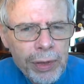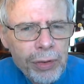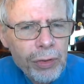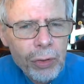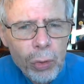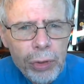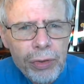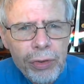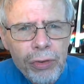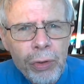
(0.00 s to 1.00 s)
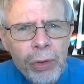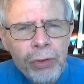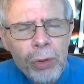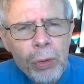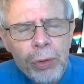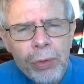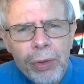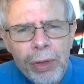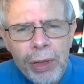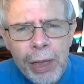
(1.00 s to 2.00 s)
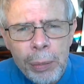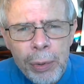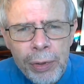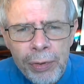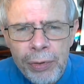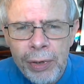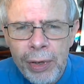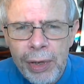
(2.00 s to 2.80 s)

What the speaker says: This, according to Jewish law, was what lepers